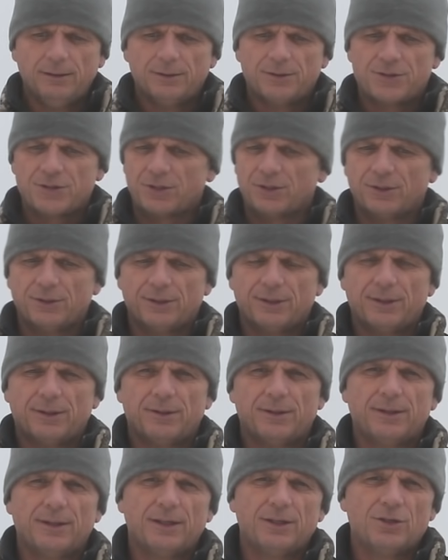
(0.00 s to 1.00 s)
Still,
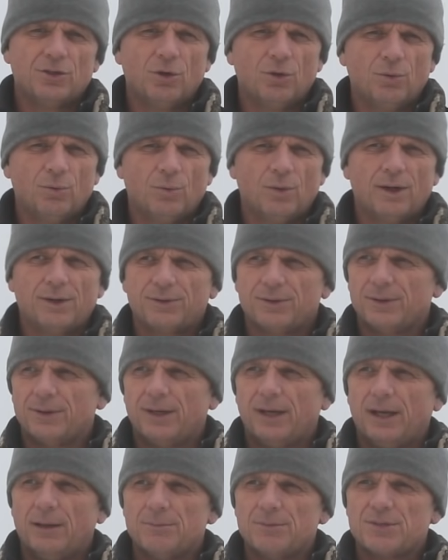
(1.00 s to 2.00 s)
they don't want their
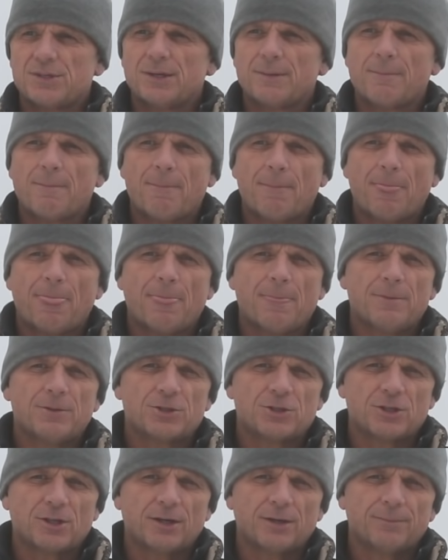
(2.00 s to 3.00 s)
names
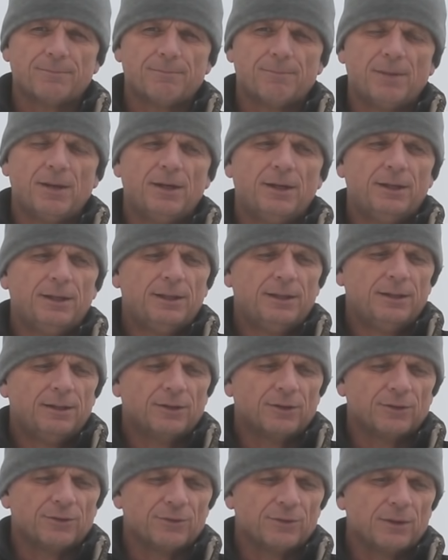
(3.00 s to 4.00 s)
shared
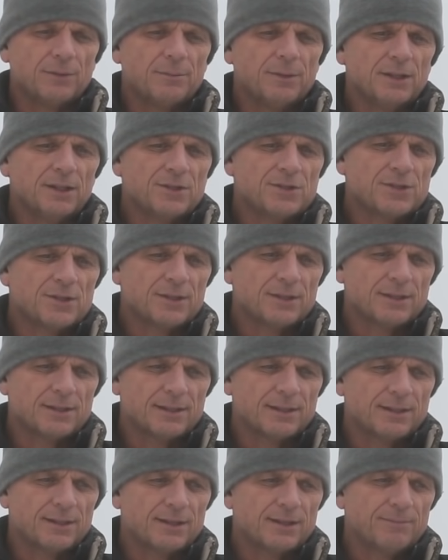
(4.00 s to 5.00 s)
or their
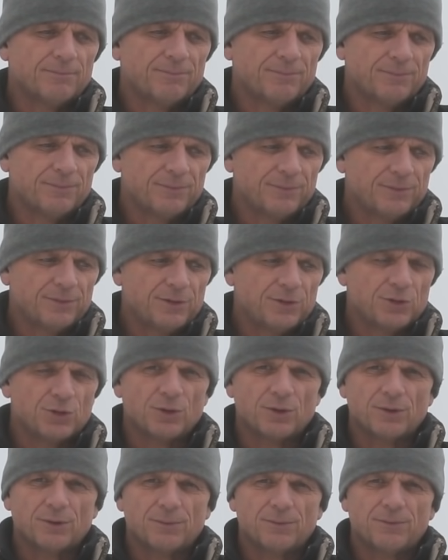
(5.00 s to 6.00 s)
emails
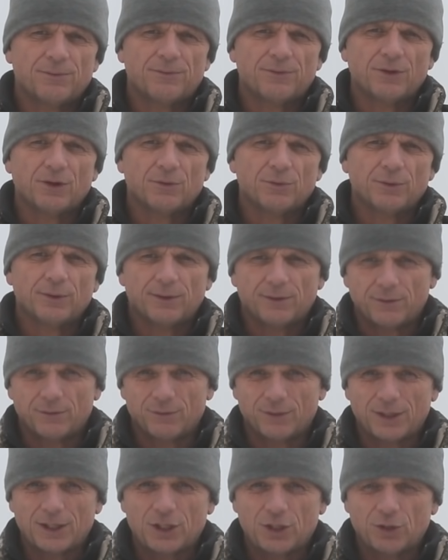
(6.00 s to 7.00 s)
due to fear of
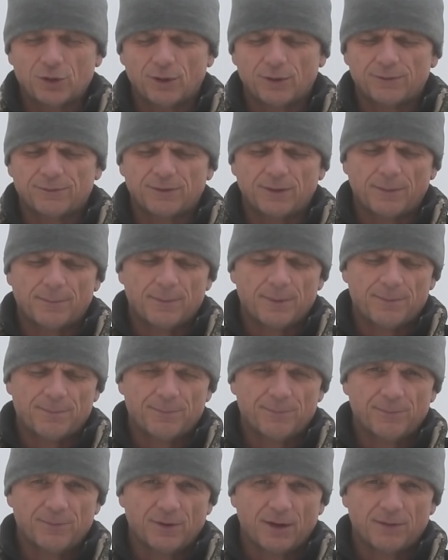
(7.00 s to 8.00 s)
ridicule from,
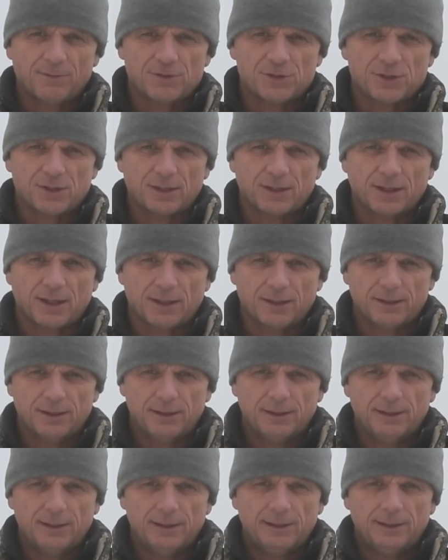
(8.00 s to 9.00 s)
obviously,
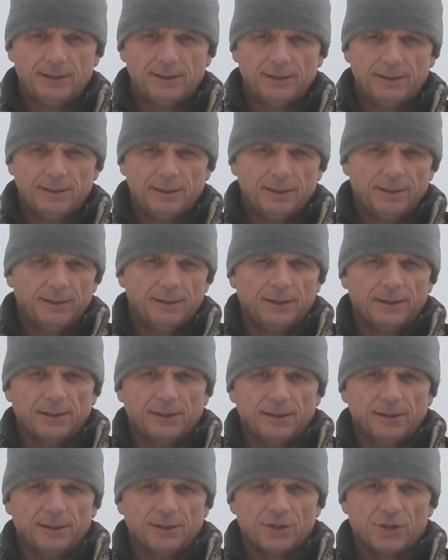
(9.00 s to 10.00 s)

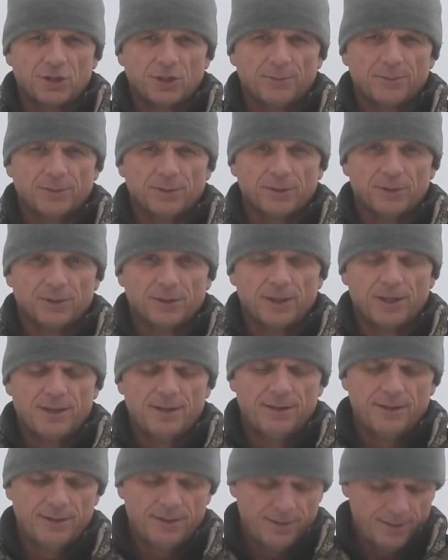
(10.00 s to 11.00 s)
the sheep herd.
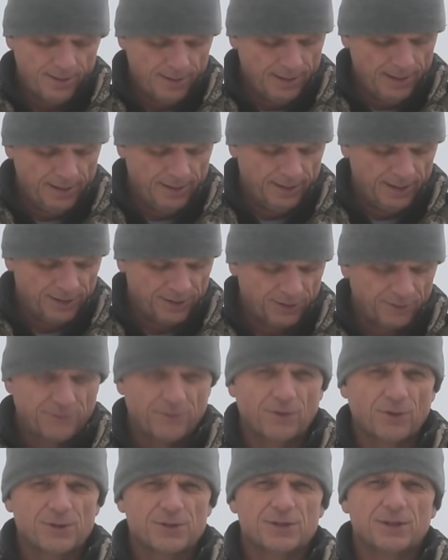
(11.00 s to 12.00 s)
And that's
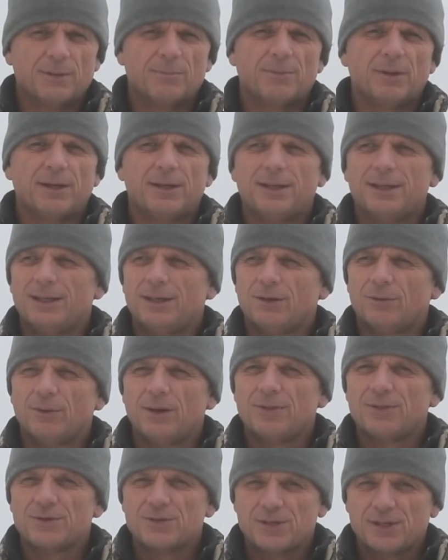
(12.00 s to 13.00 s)
unfortunate. But you know
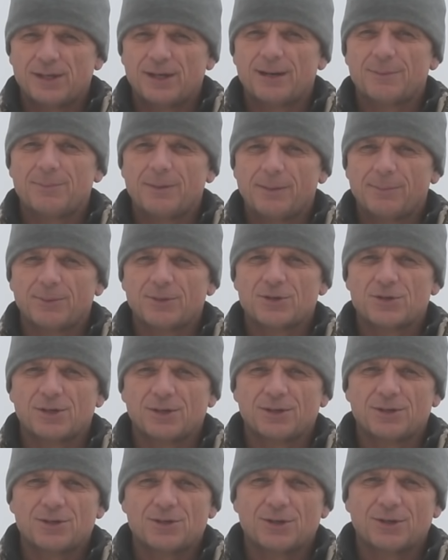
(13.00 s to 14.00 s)
what? There's a lot of people are
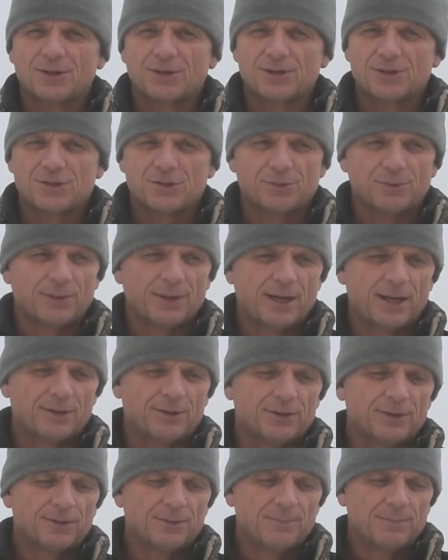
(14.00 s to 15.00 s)
starting to turn this around,
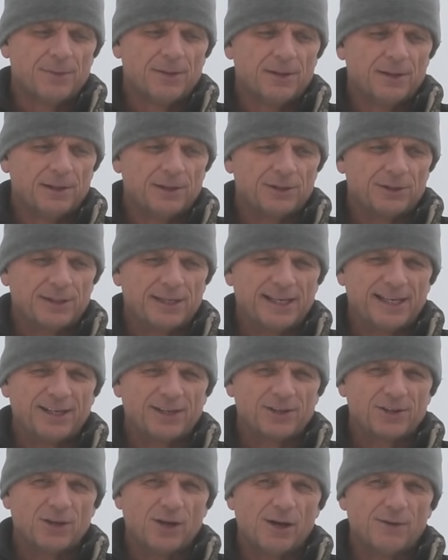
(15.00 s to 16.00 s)
they're
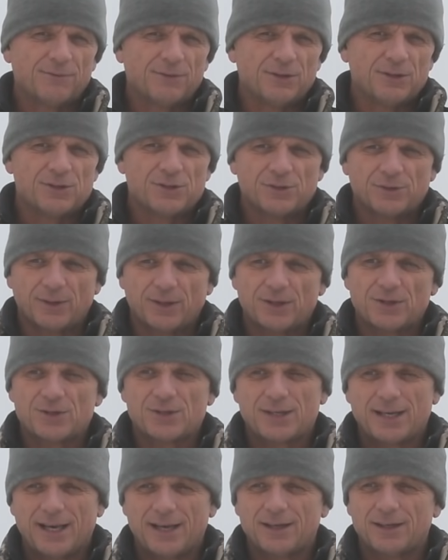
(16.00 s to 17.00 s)
gaining the confidence, they're
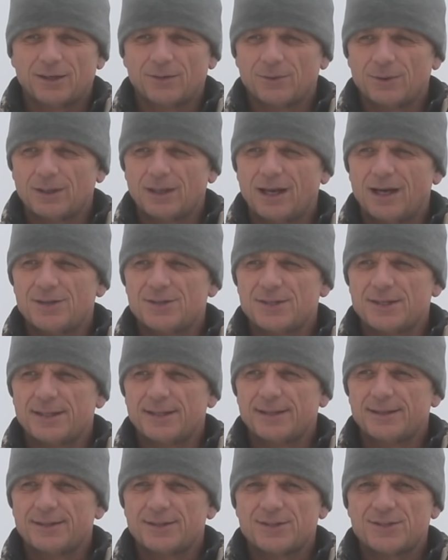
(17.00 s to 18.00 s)
understanding and realizing
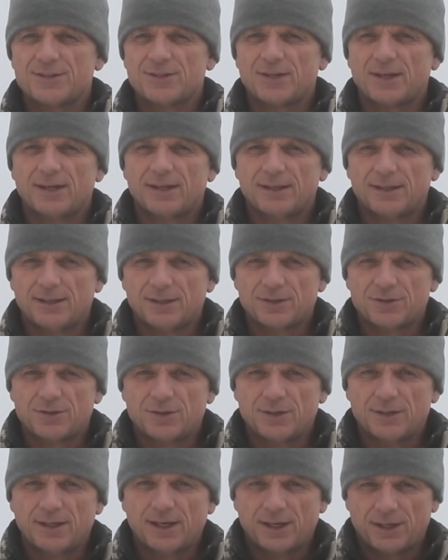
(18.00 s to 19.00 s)
that this
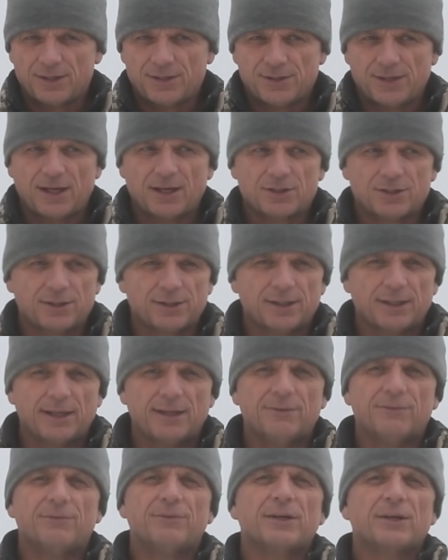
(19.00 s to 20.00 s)
is actually
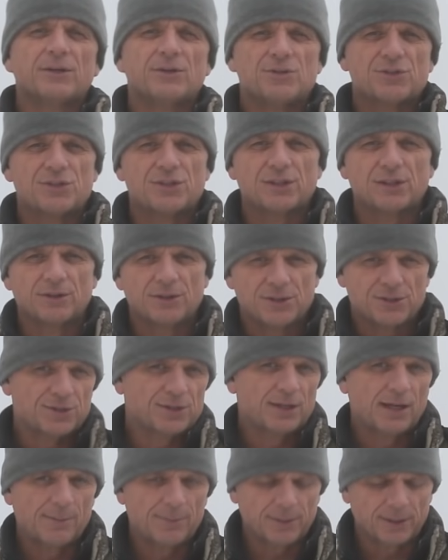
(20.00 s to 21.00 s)
a very serious
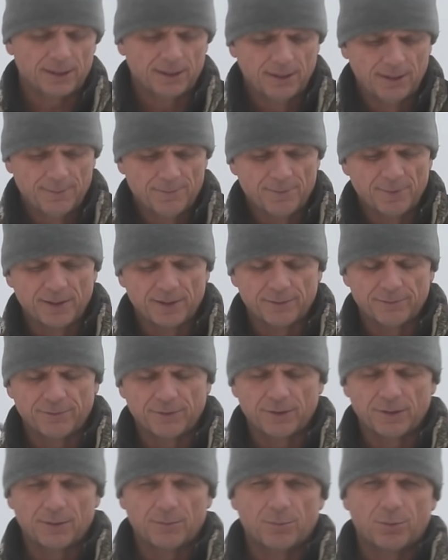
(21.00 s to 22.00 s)
topic and a
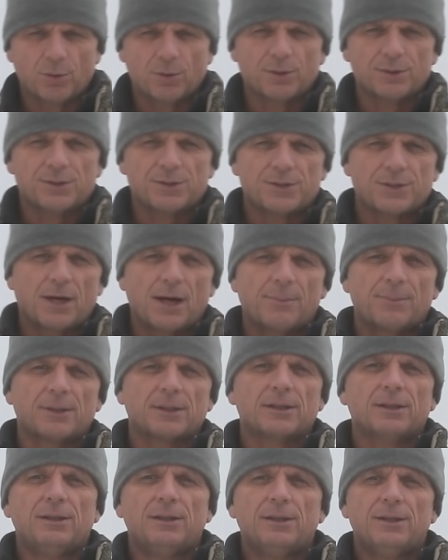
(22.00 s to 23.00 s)
very important
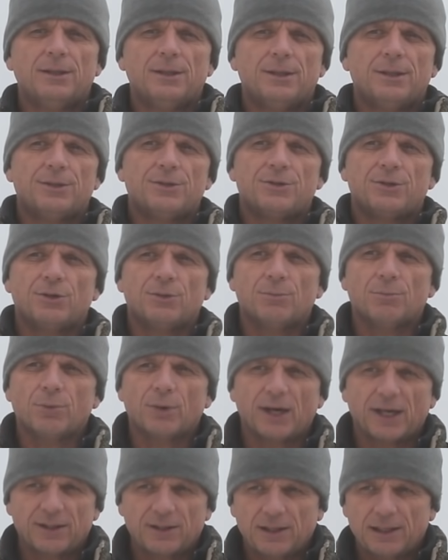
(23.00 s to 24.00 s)
topic to
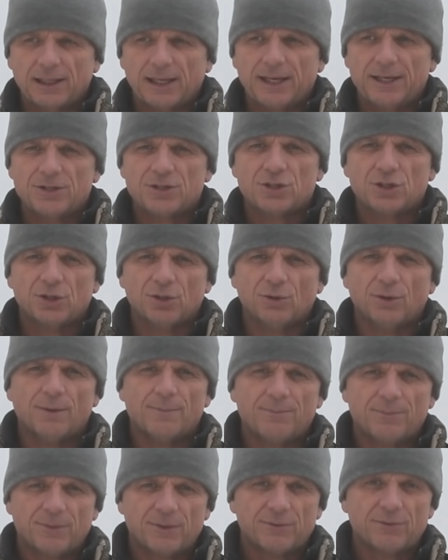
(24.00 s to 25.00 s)
bring the light to
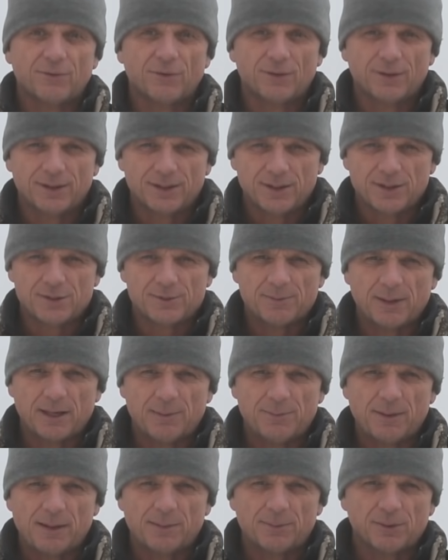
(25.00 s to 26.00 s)
for as
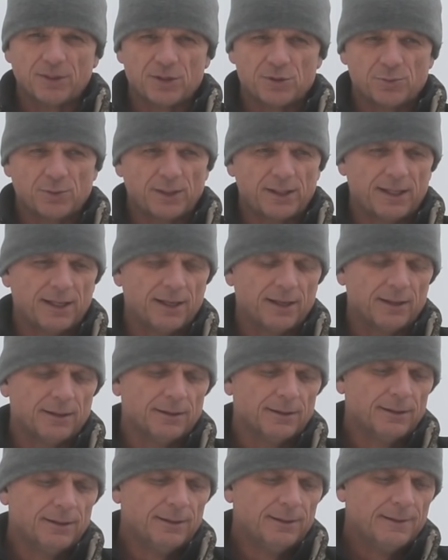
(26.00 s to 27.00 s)
many people as we
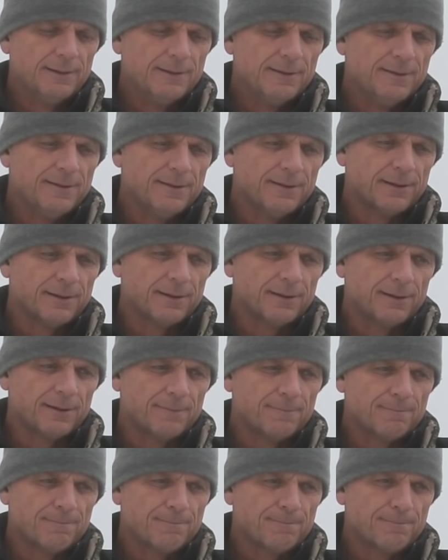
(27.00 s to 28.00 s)
can. Now,